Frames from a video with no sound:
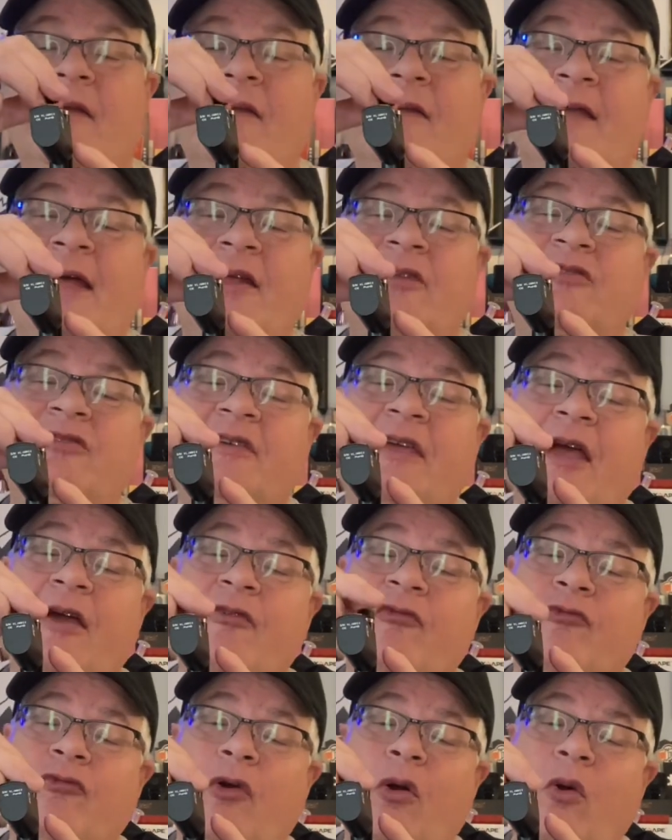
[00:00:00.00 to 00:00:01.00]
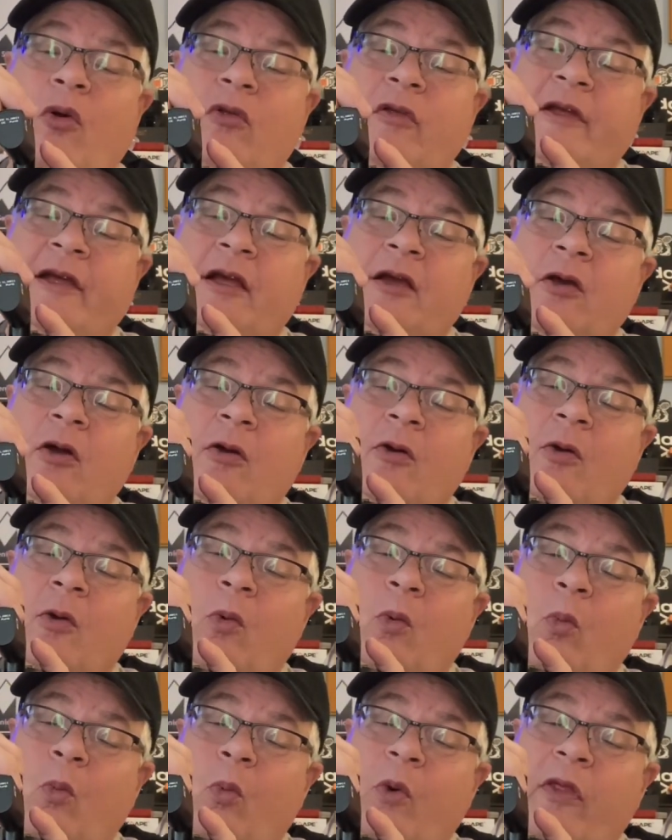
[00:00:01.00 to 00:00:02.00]
Let's get rolling
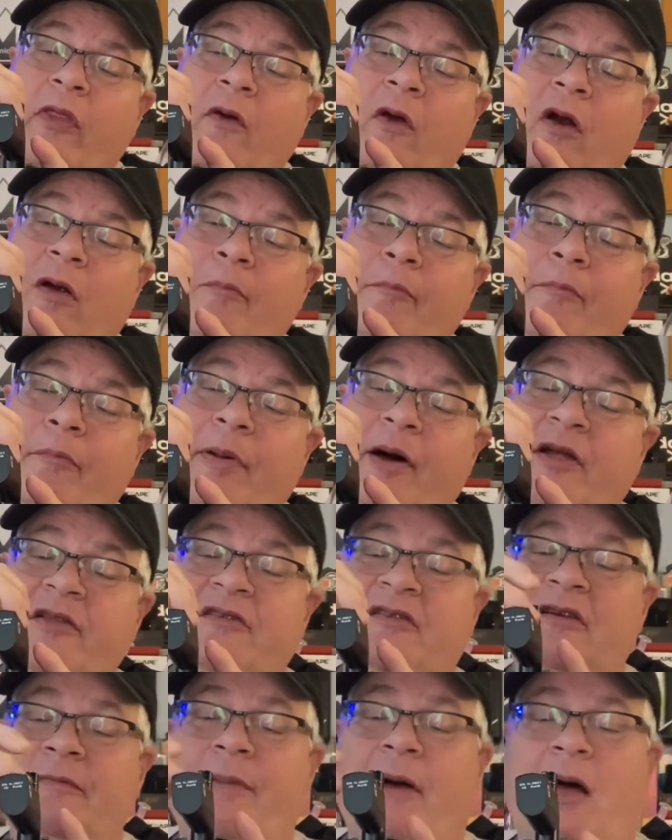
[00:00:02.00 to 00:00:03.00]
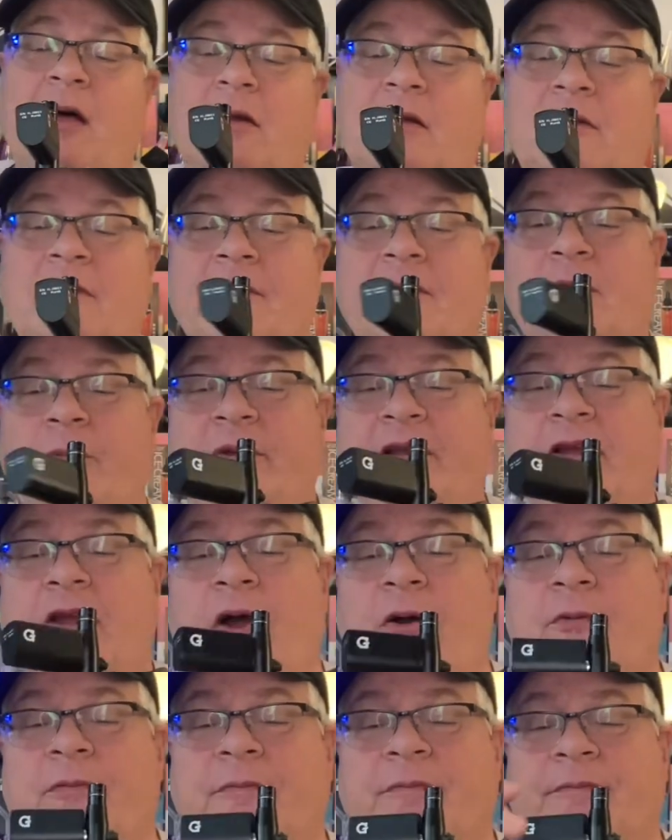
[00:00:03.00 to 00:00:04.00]
with our Budsy bottle. Here we go.